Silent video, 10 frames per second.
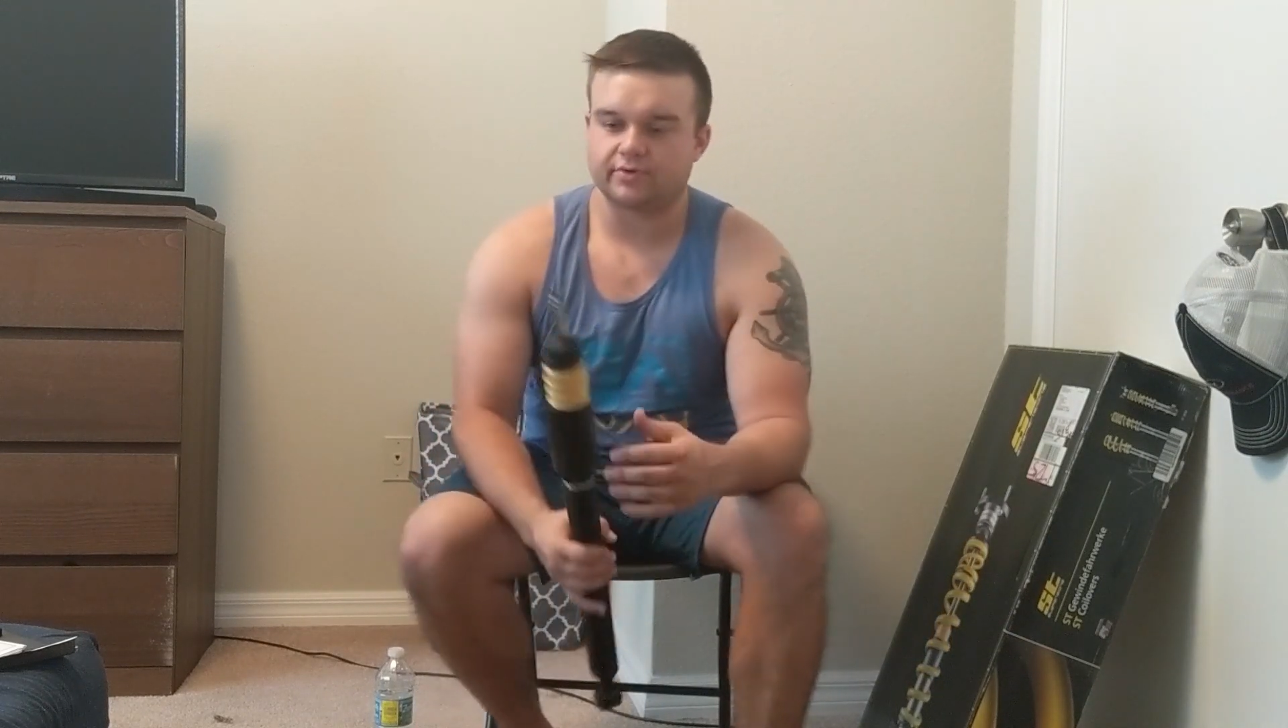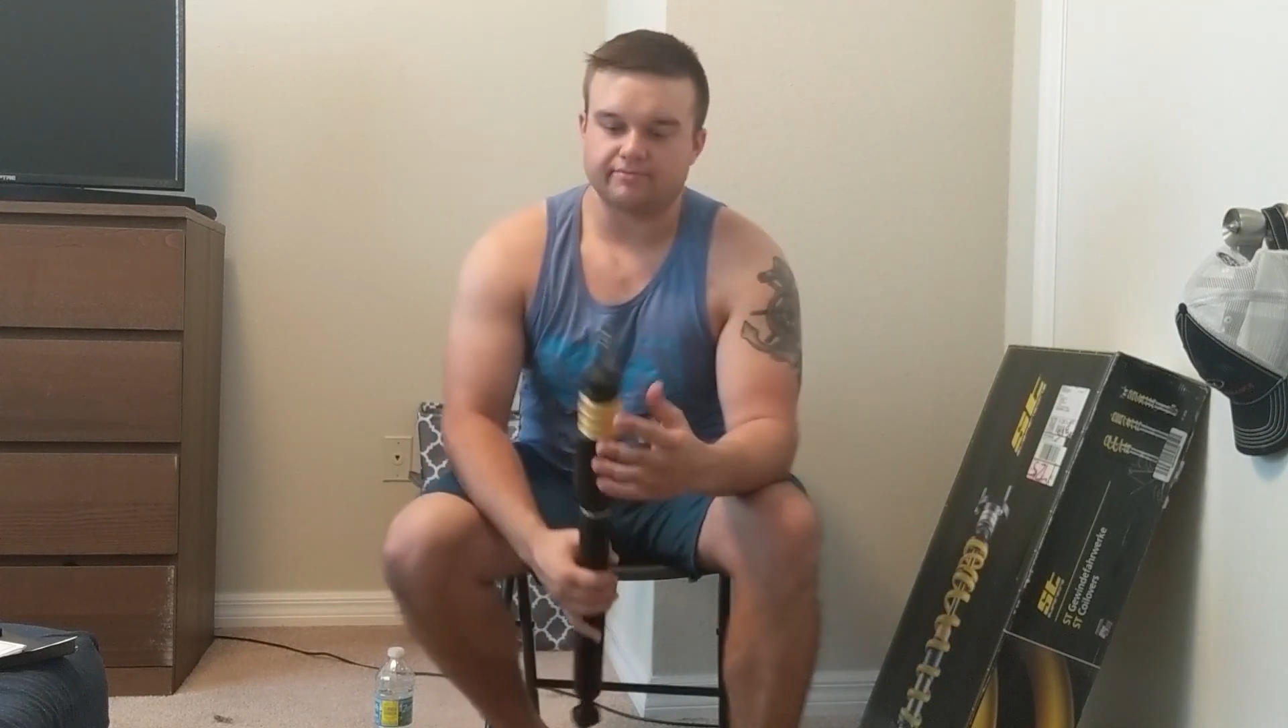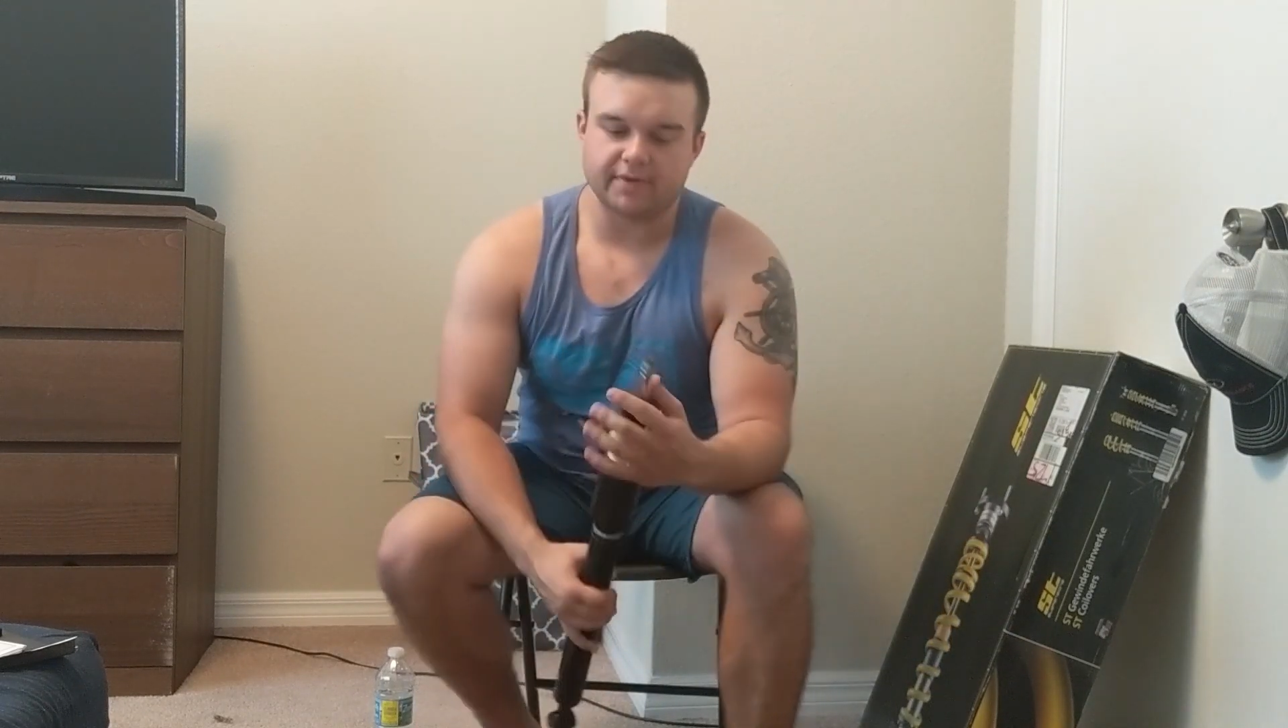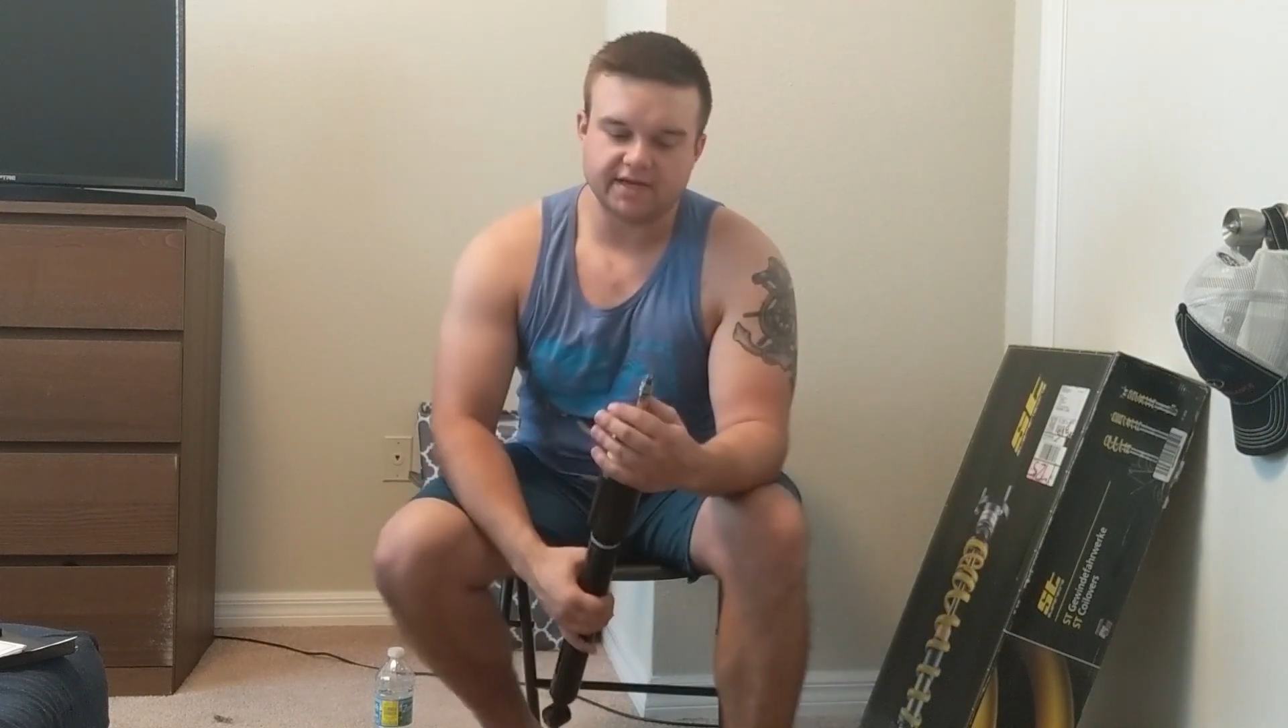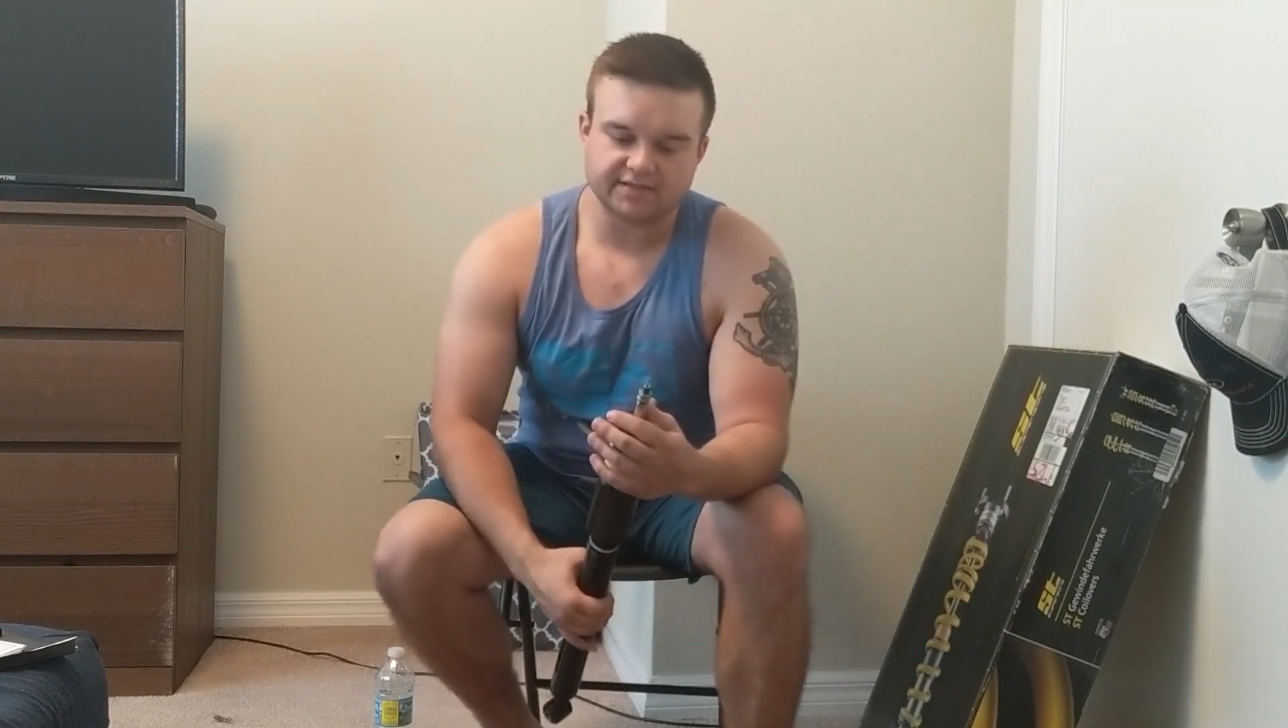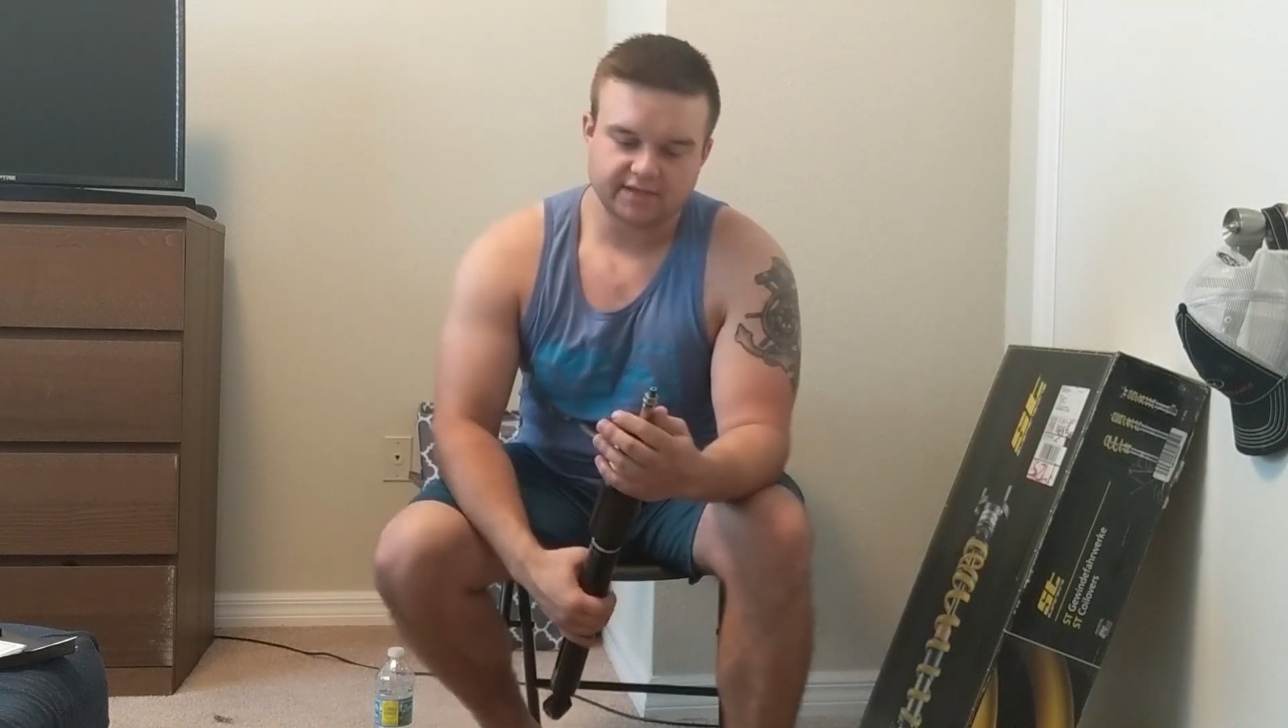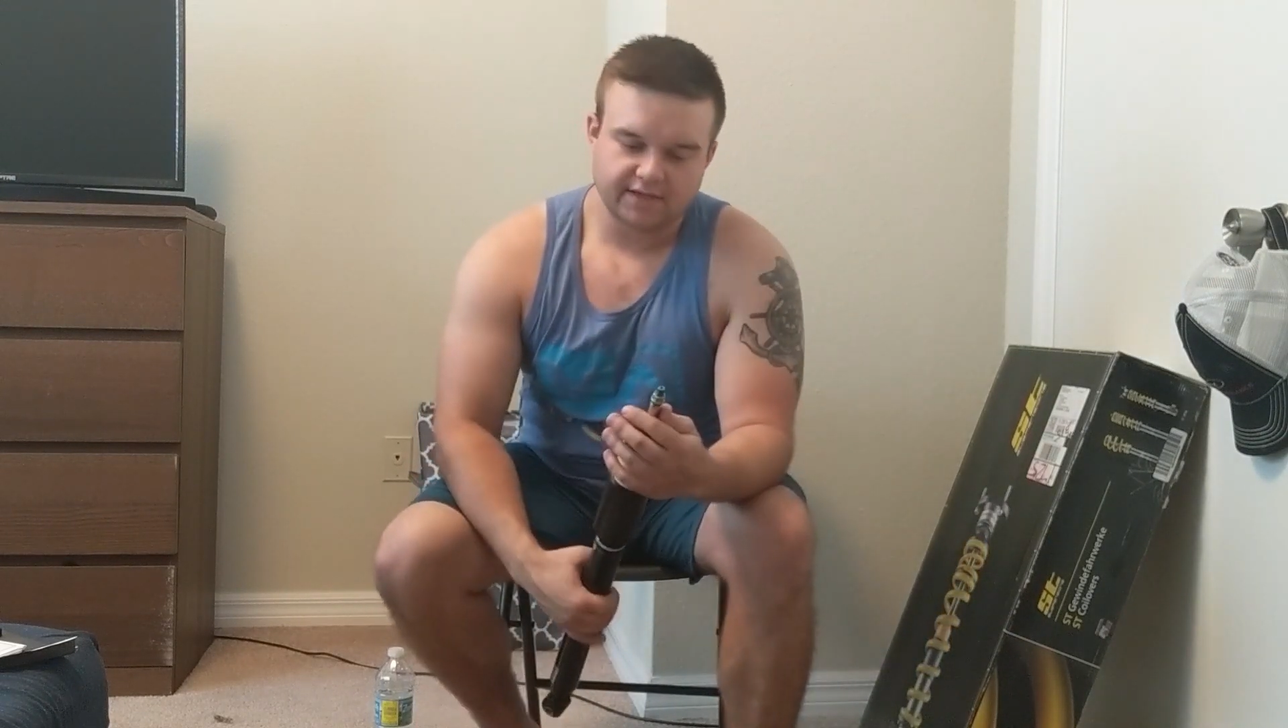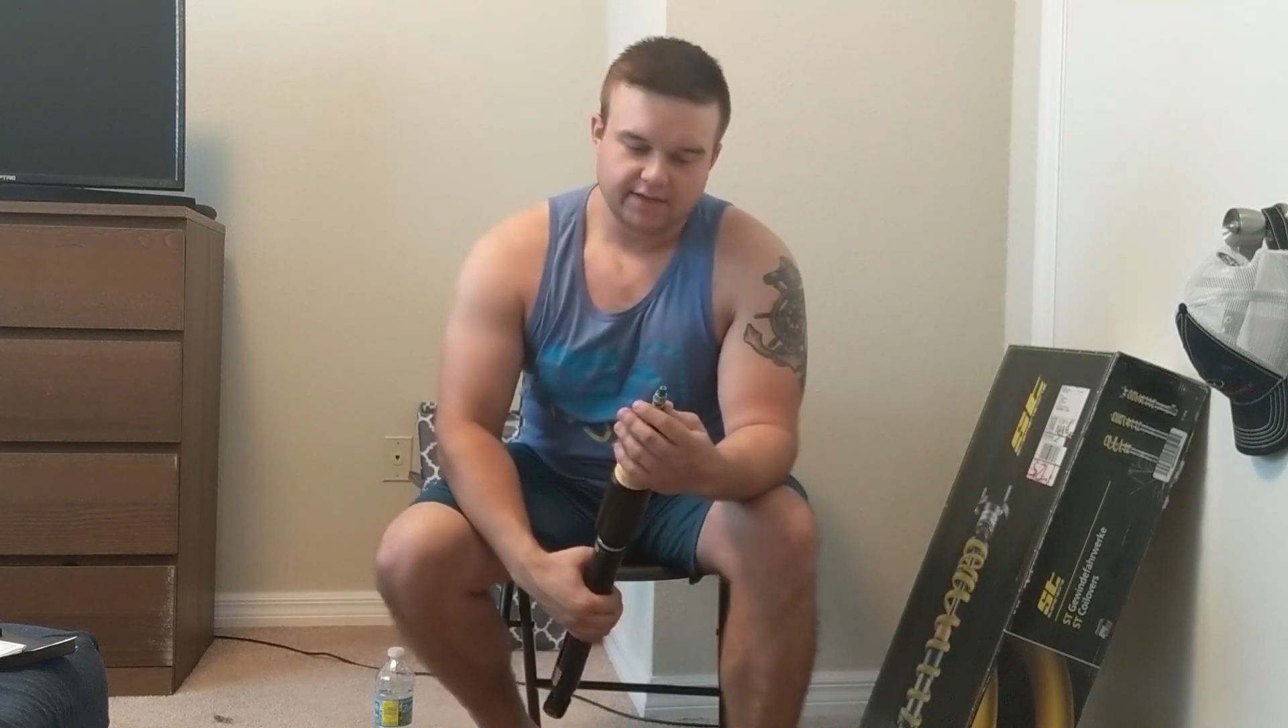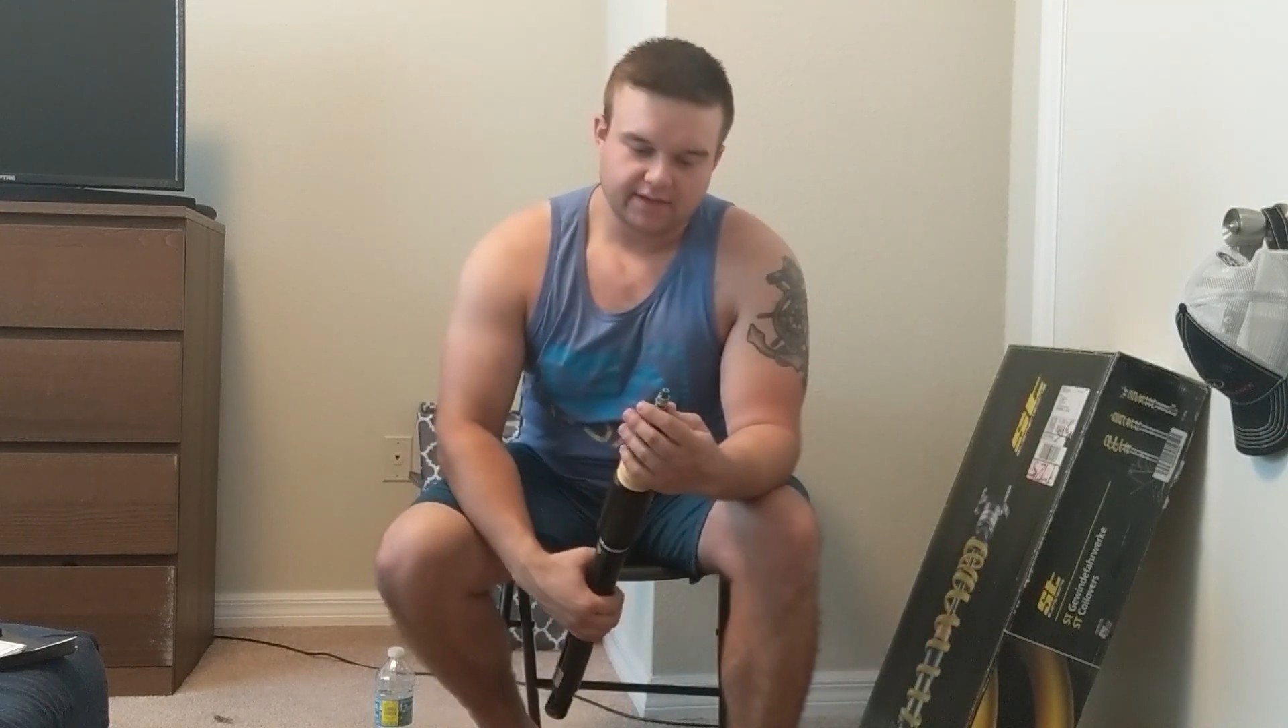in a minute.